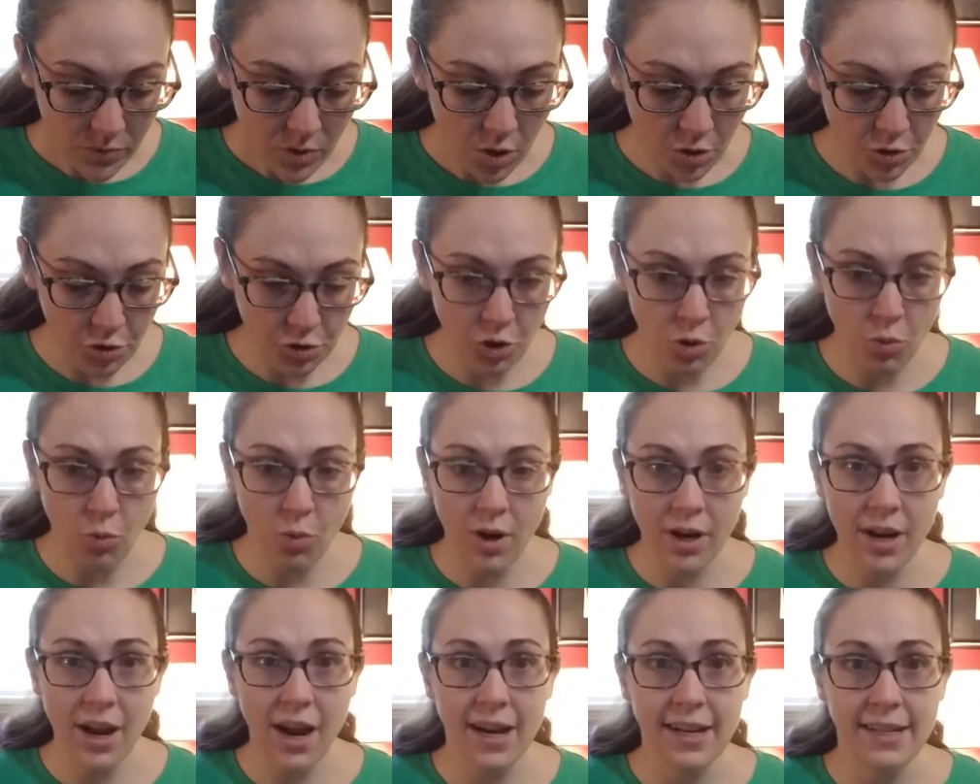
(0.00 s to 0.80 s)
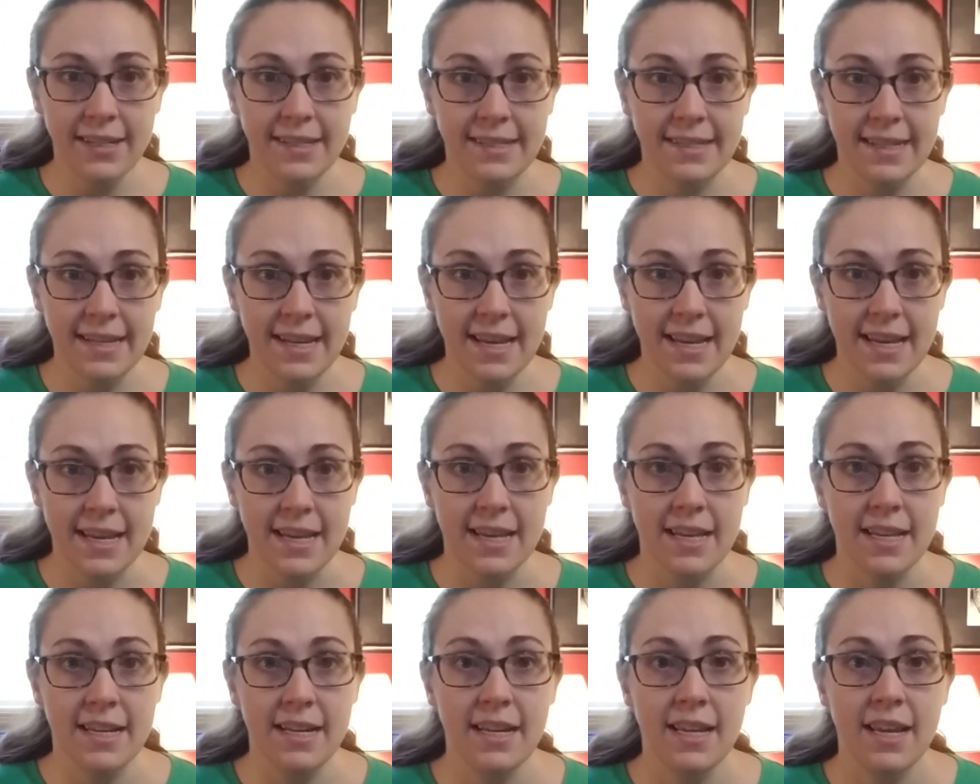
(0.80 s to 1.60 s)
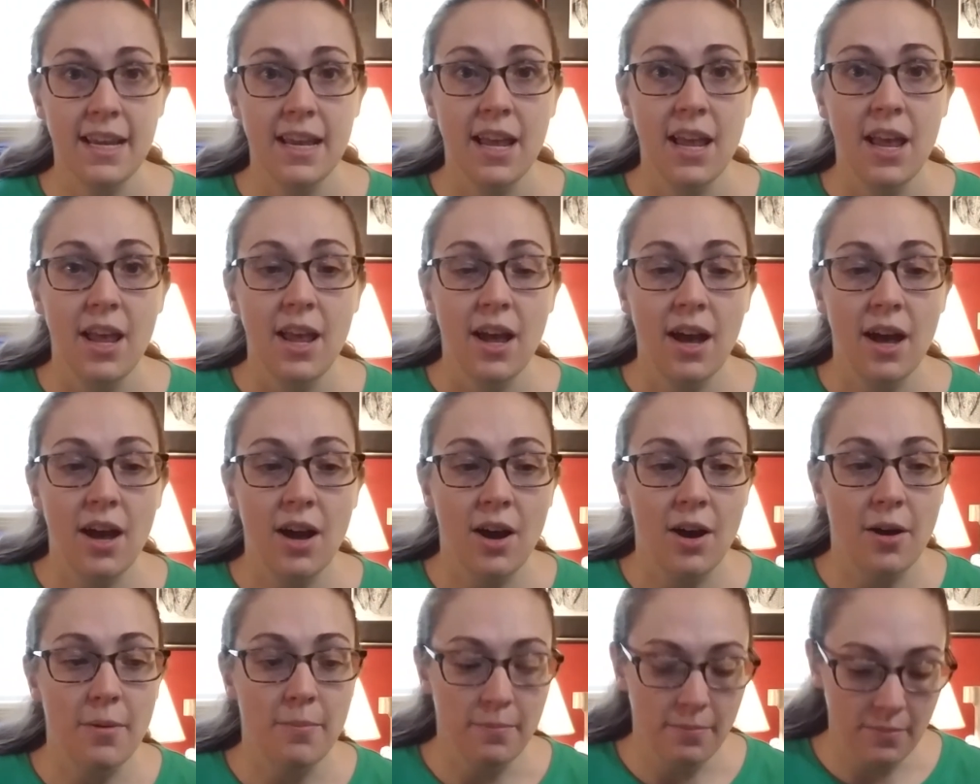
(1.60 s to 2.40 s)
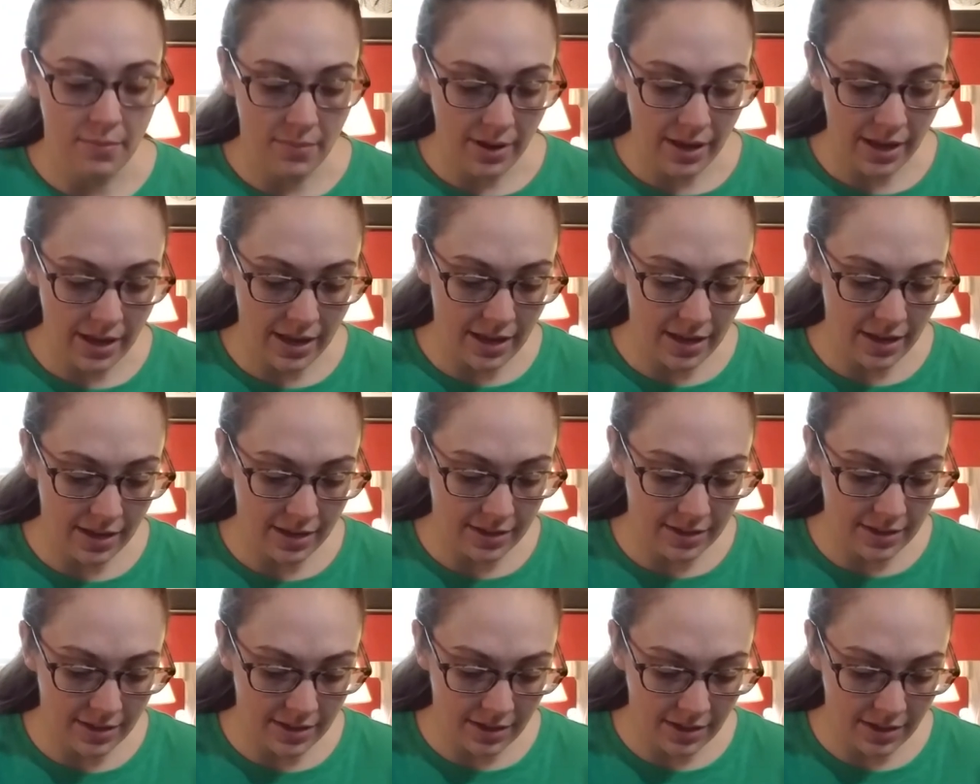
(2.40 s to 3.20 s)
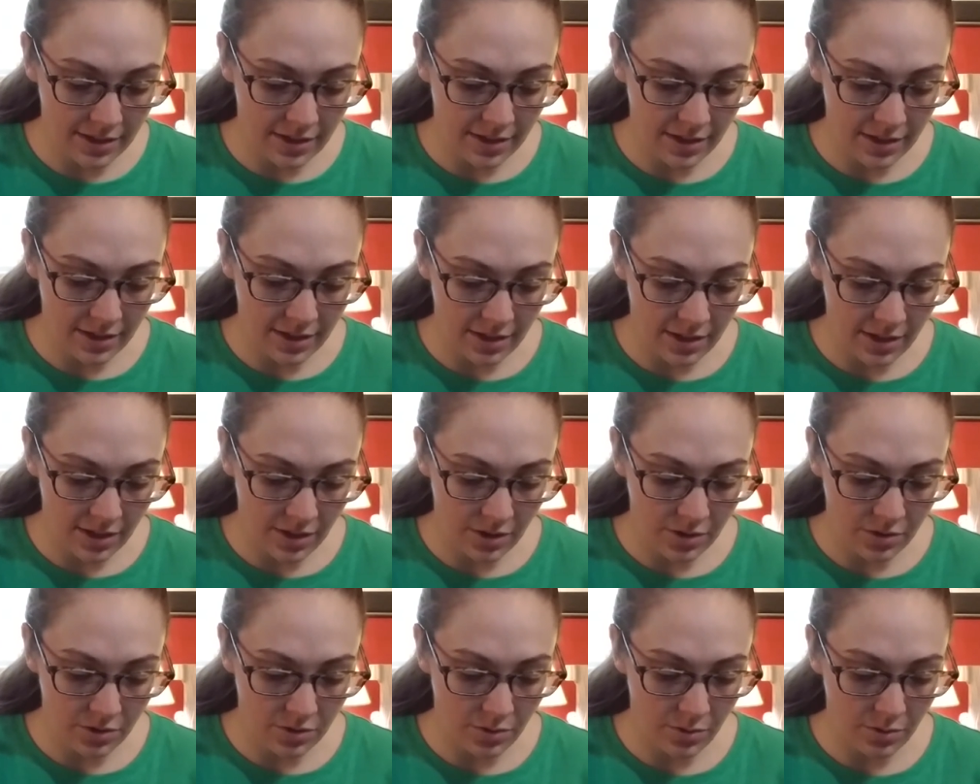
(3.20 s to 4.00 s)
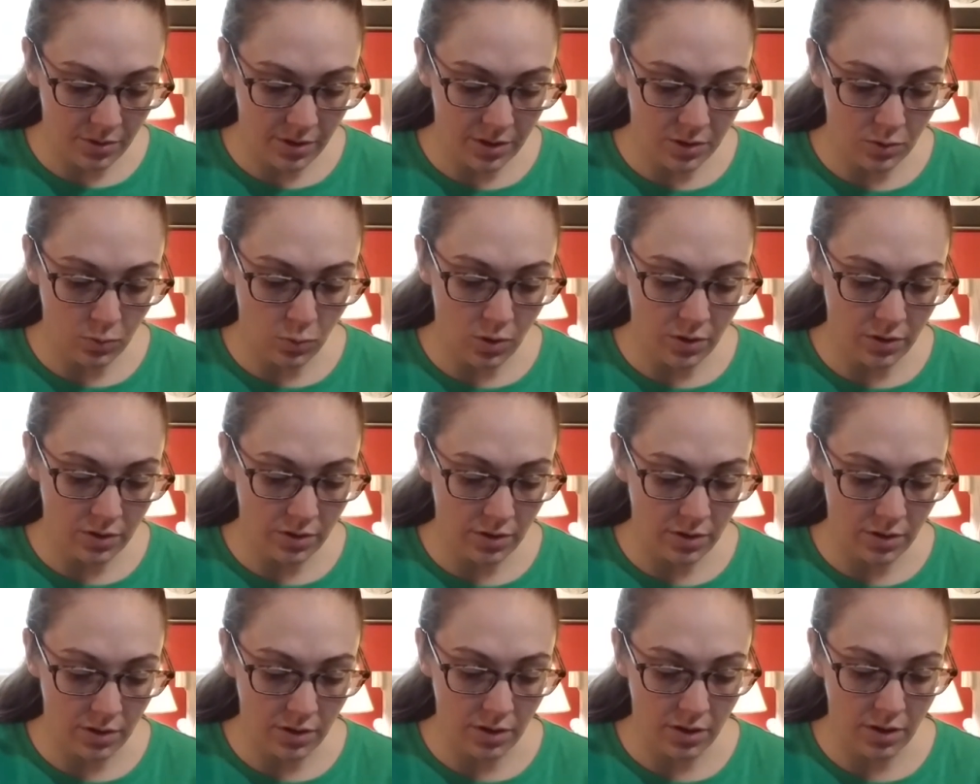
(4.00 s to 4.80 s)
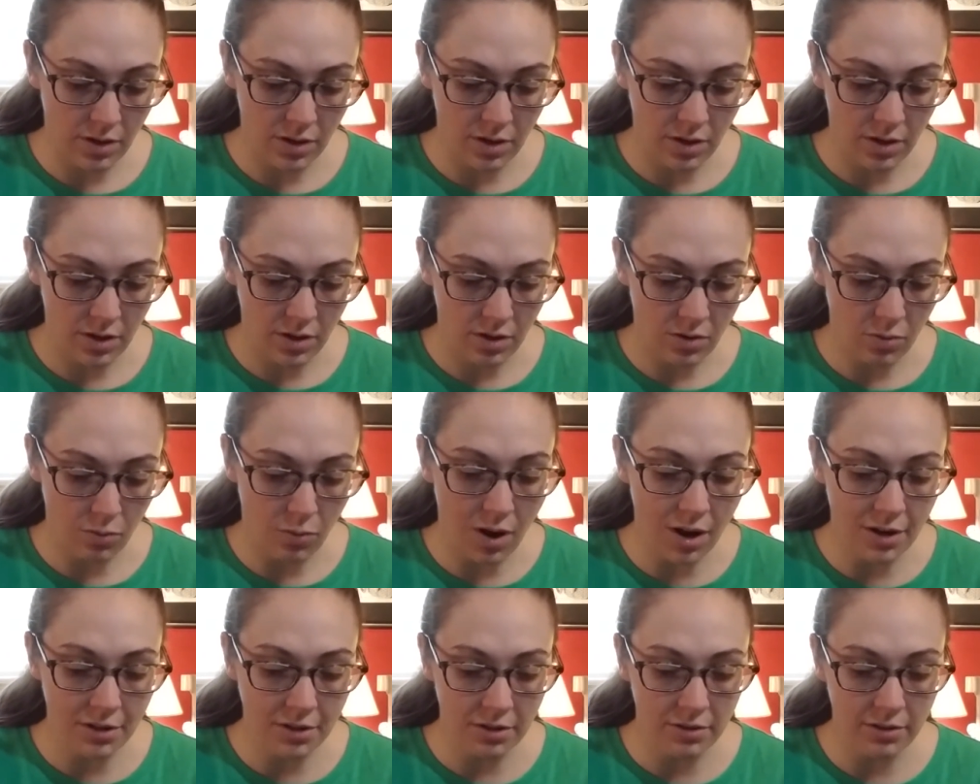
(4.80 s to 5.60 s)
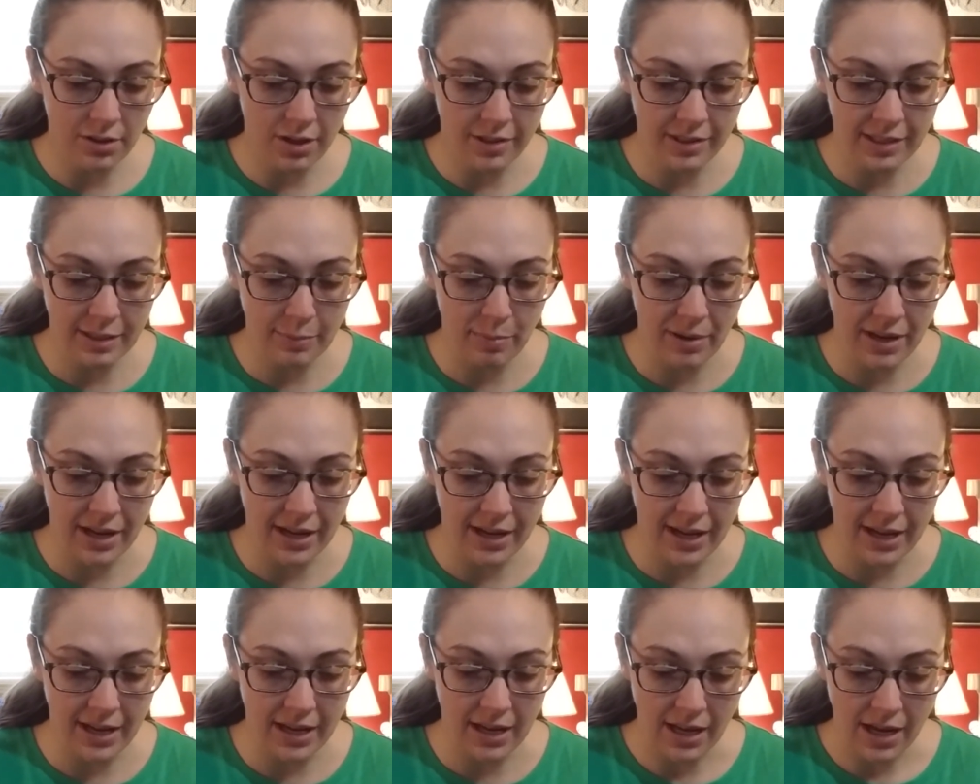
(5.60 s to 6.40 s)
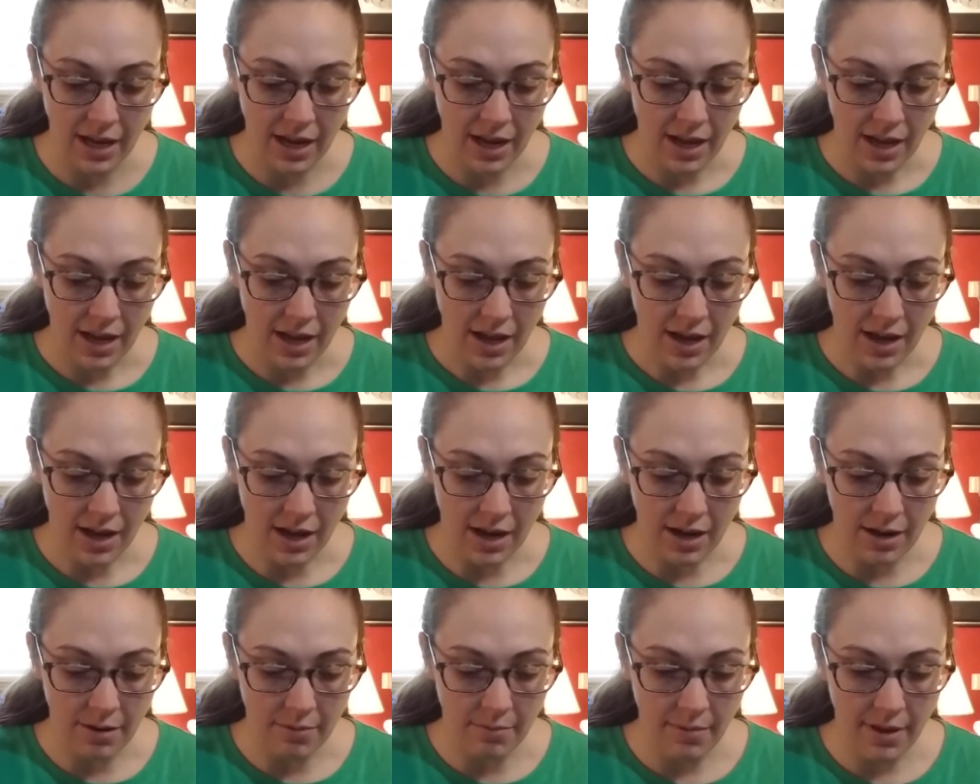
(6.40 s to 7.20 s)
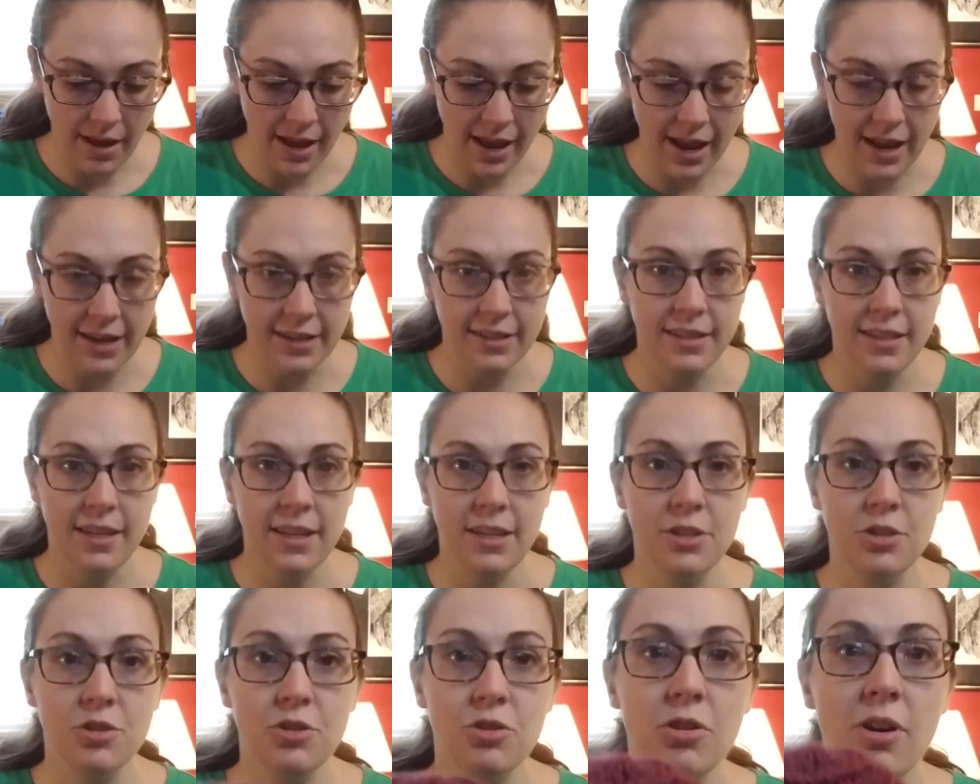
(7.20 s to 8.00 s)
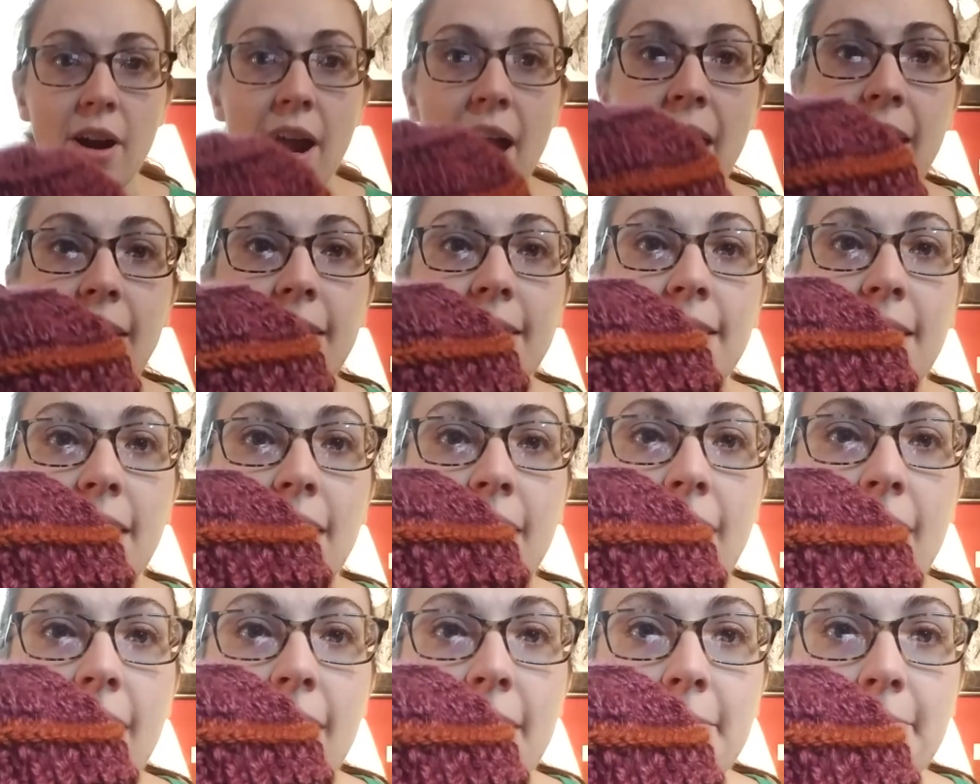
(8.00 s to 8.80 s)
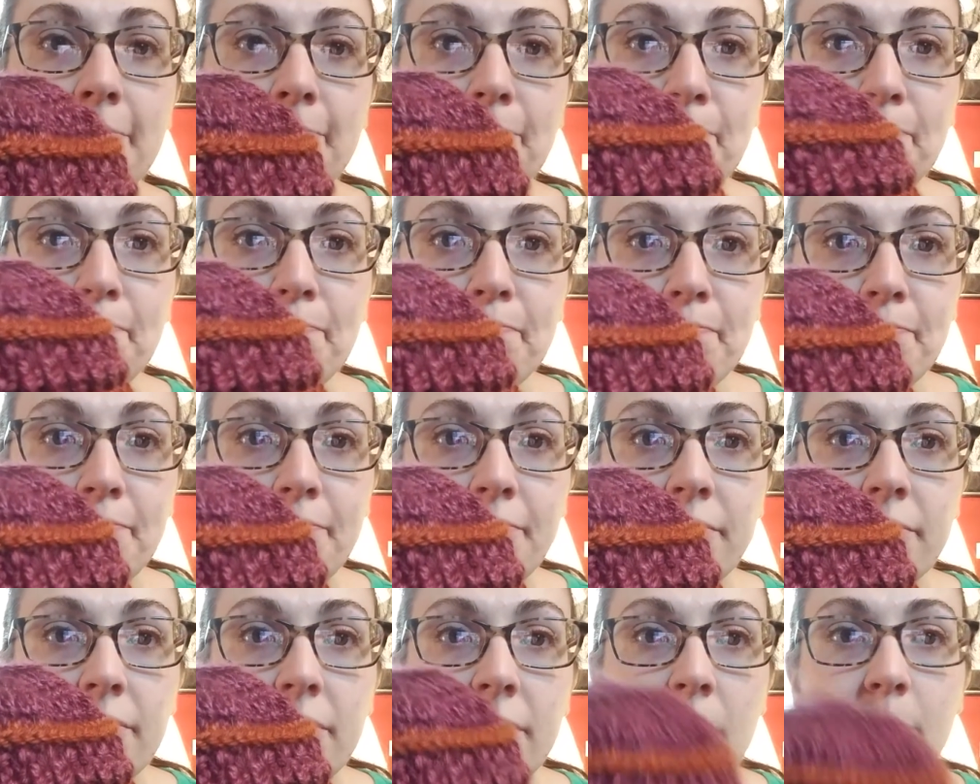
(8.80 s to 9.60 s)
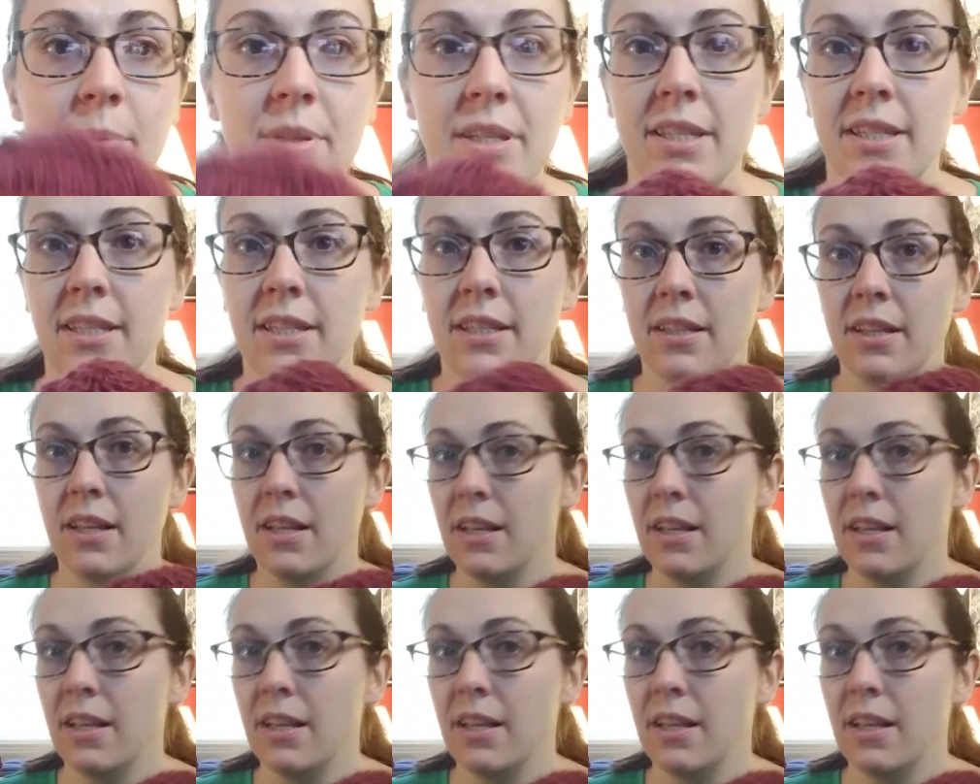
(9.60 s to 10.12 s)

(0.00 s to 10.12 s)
So what I did is, so this Wanderlust beanie has these tracks in it. Let me see.